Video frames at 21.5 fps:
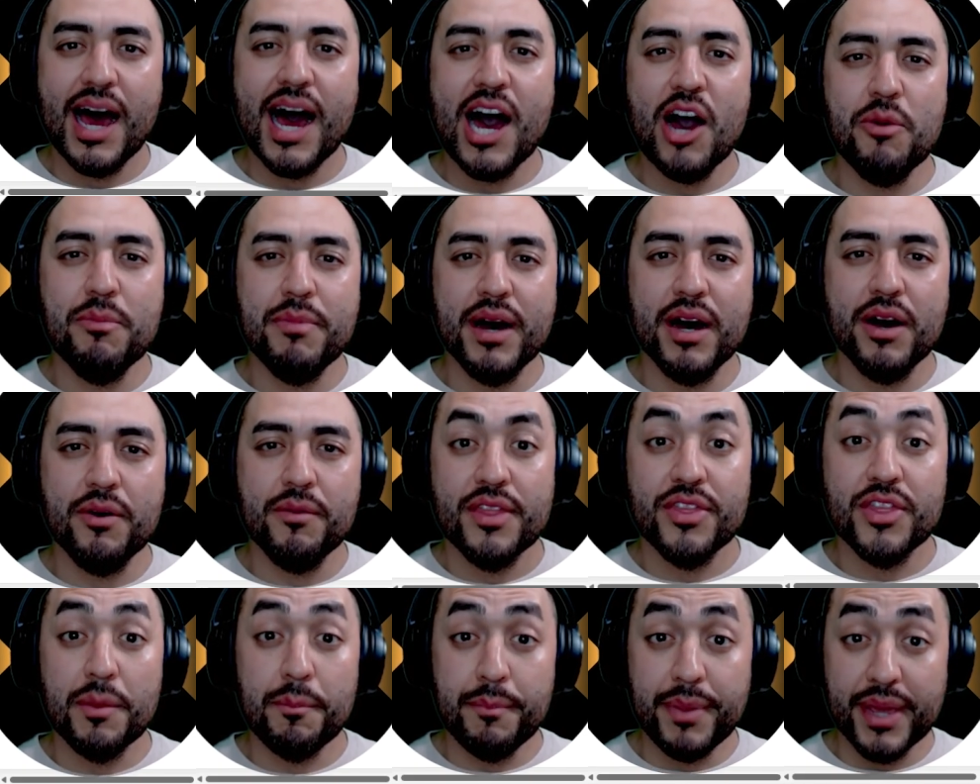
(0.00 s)
How about
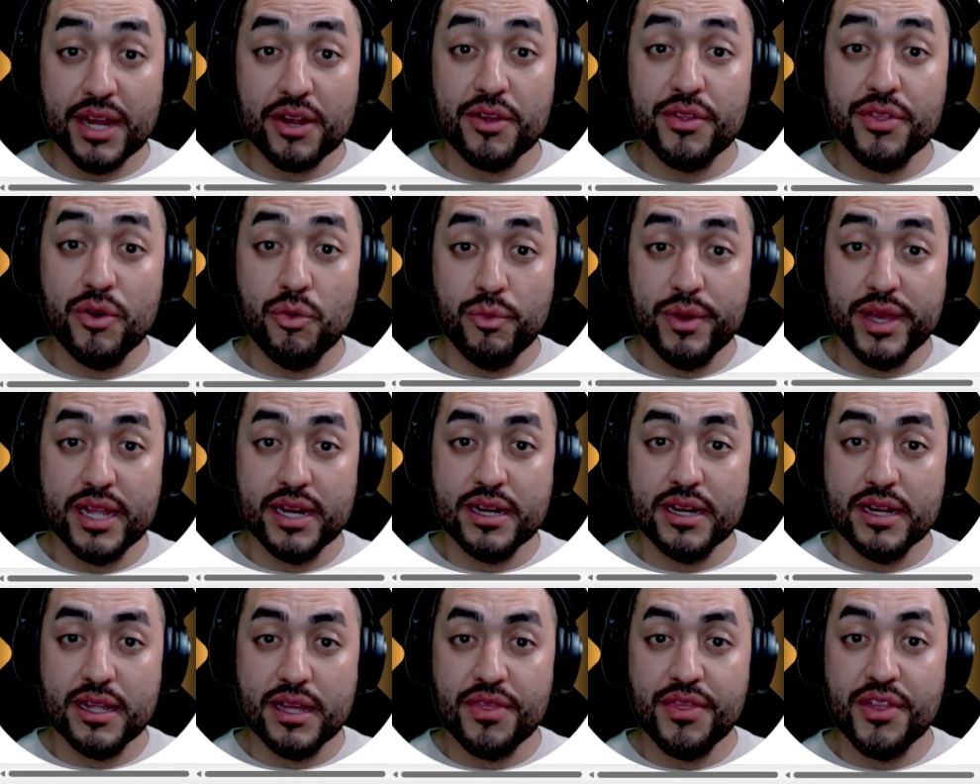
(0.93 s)
the bigger the
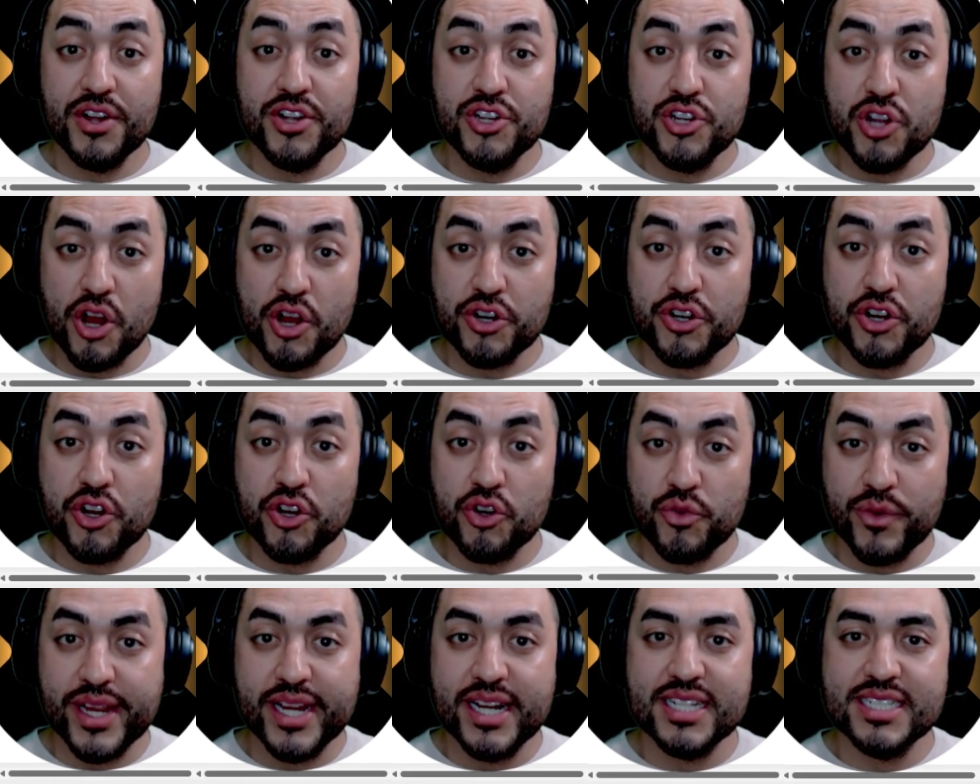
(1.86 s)
win, the darker
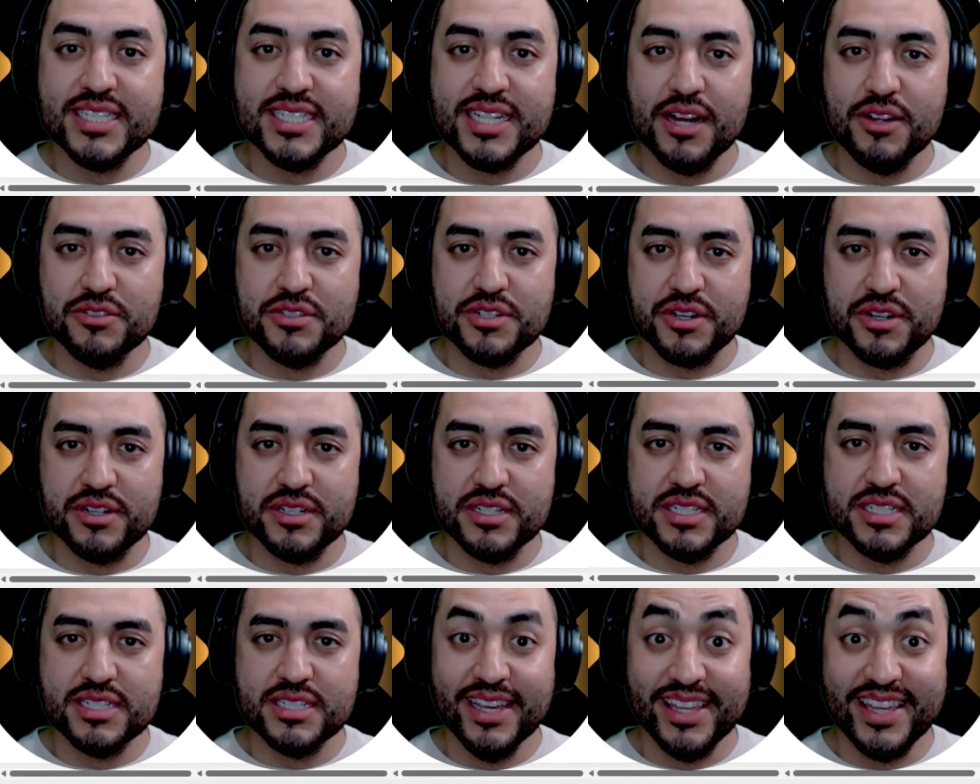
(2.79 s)
green a cell
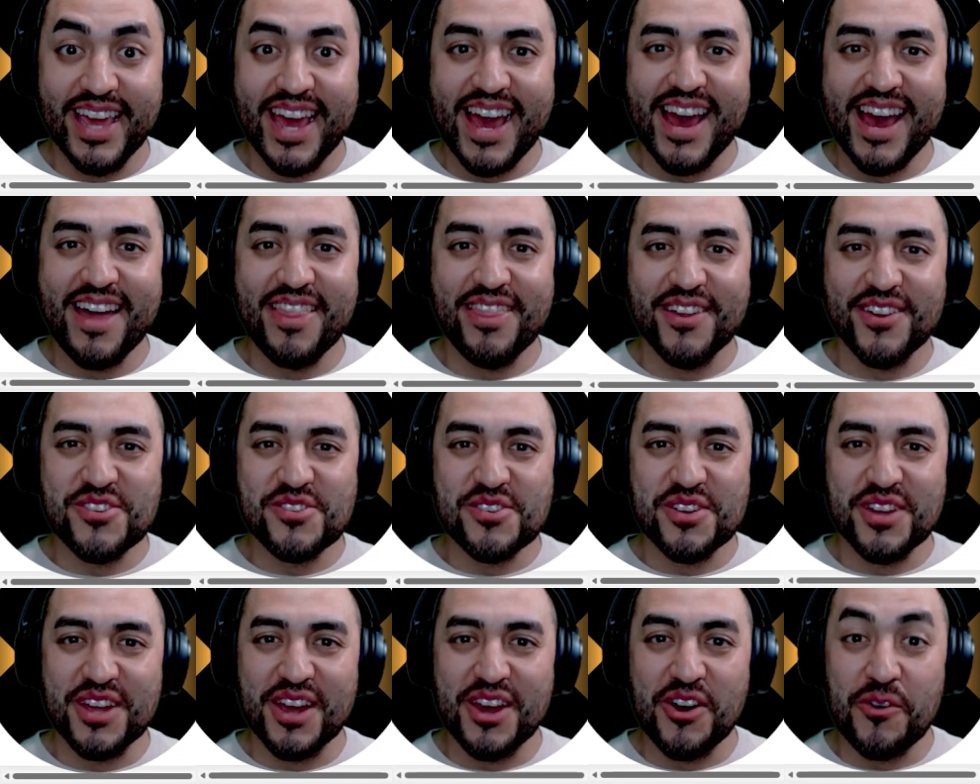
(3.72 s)
turns? Yeah, there you
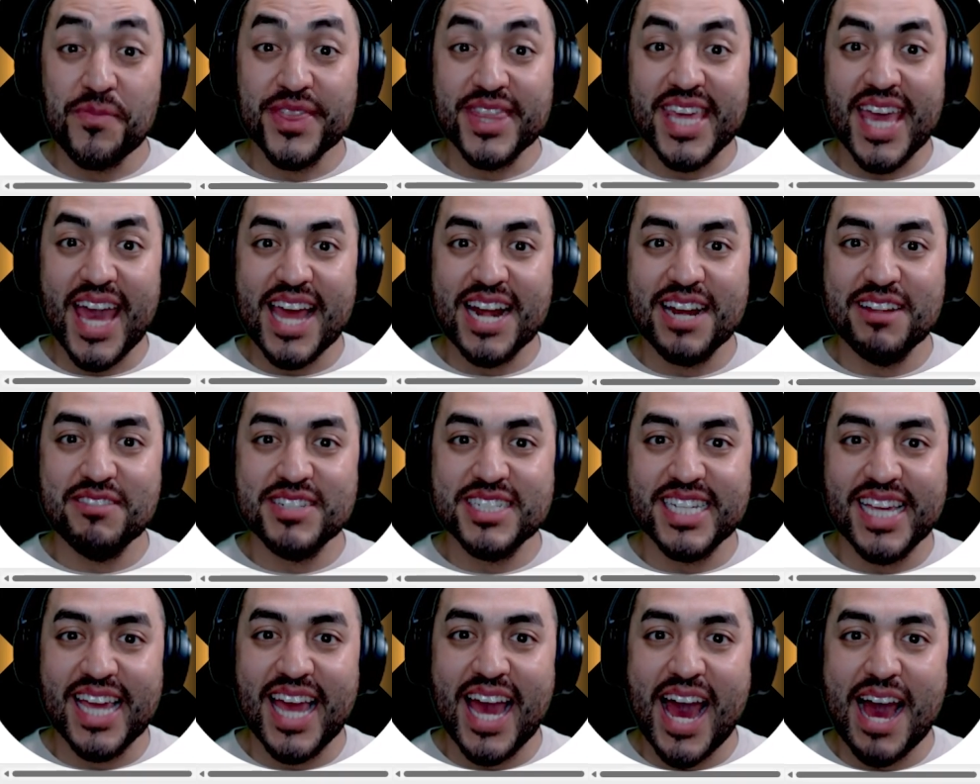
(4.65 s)
go. The
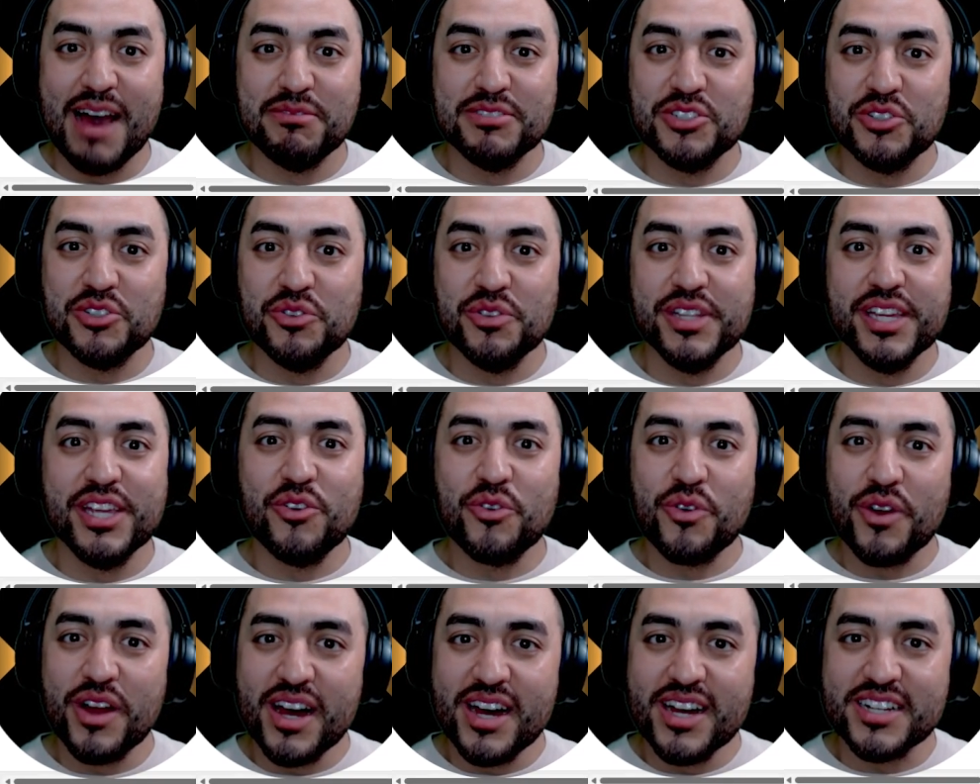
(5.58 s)
NFC absolutely
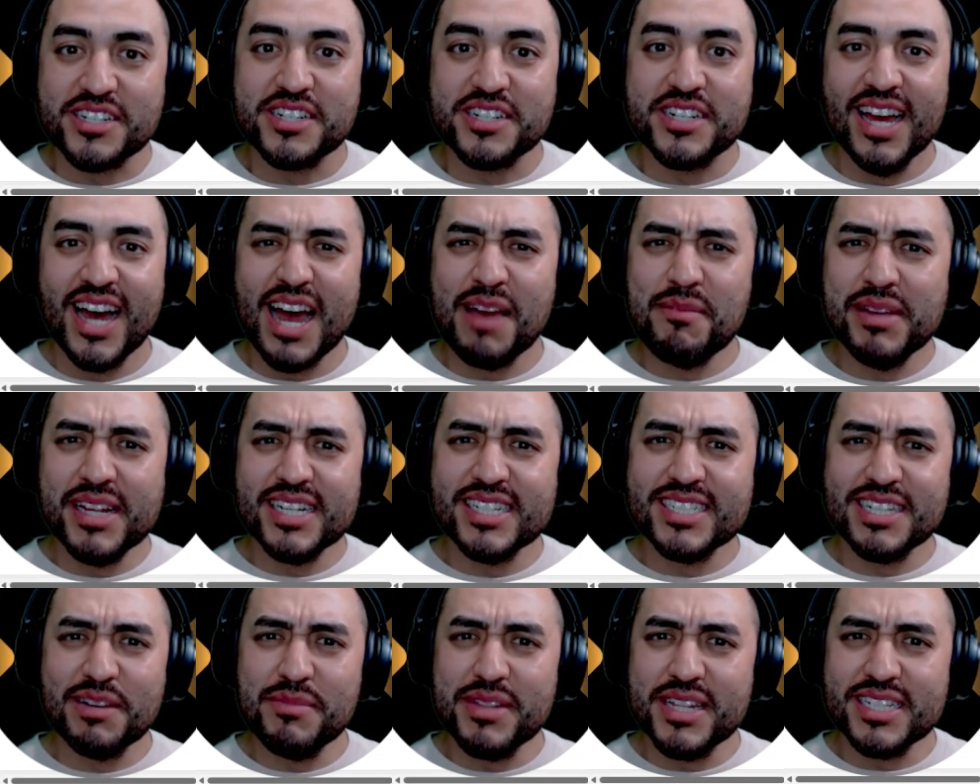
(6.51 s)
crushed. I mean,
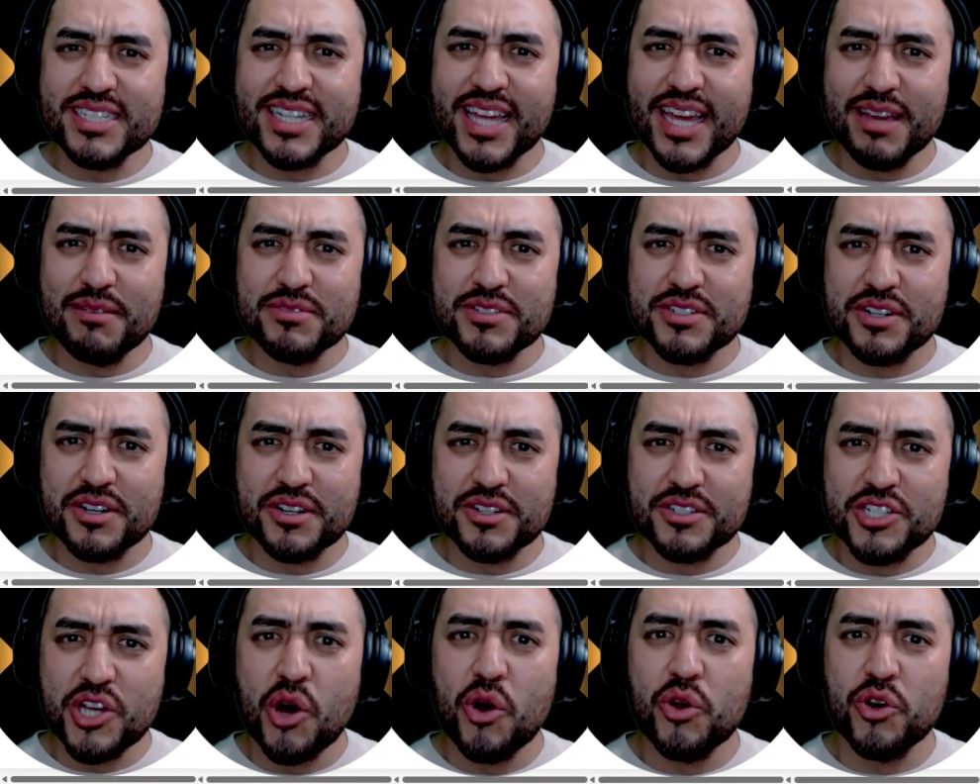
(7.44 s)
some of these games are
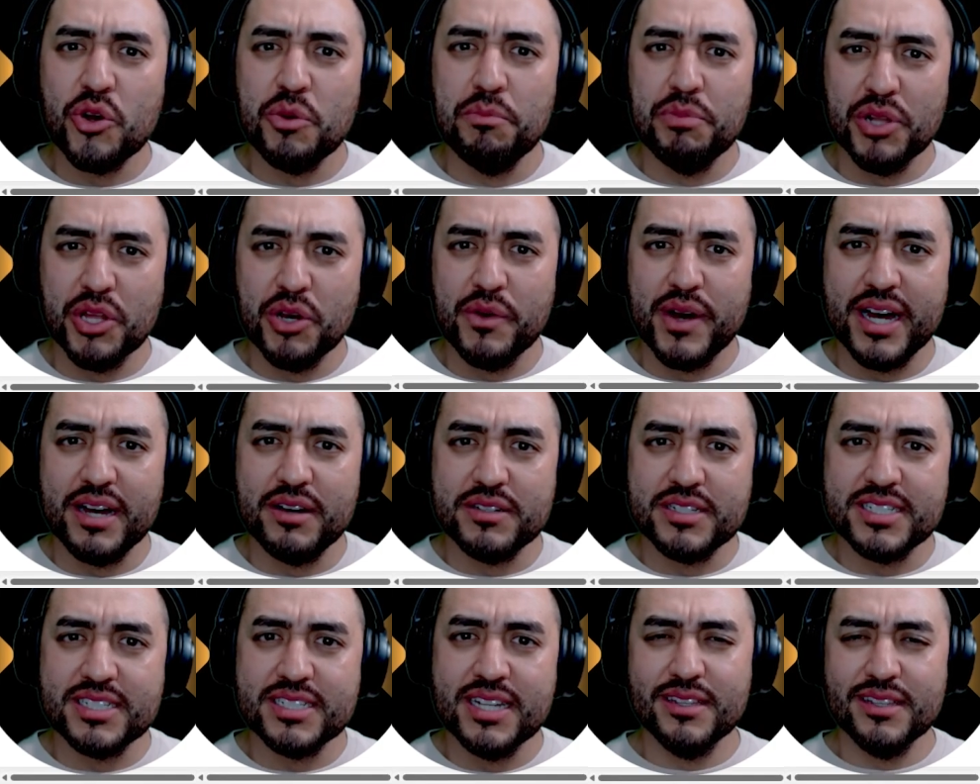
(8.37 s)
total
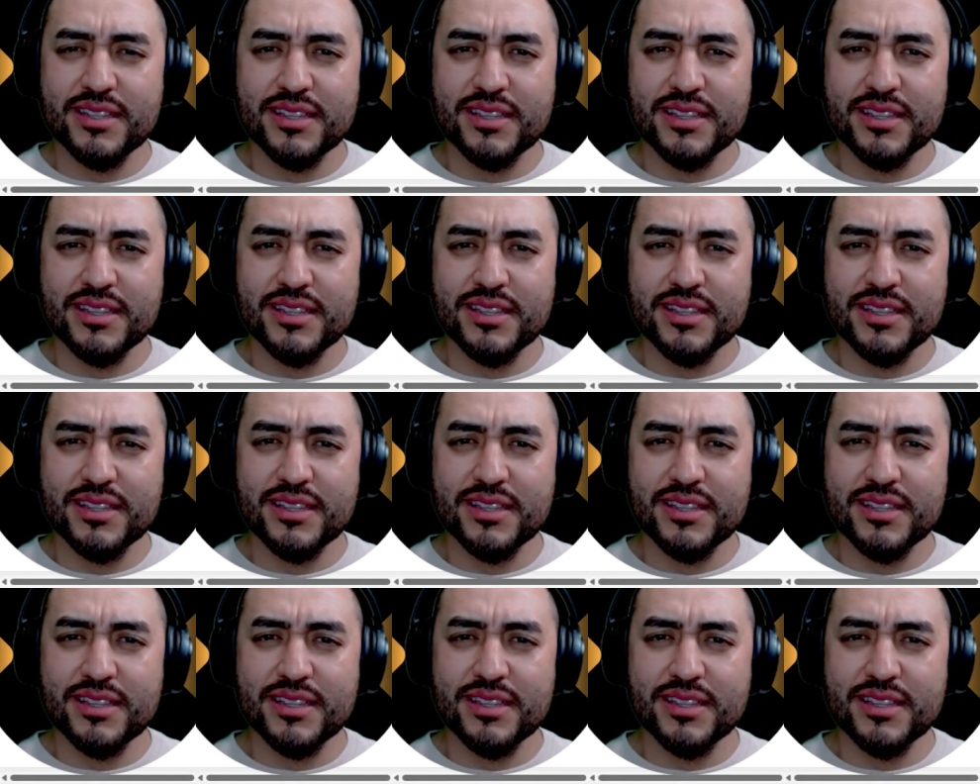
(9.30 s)
blowouts.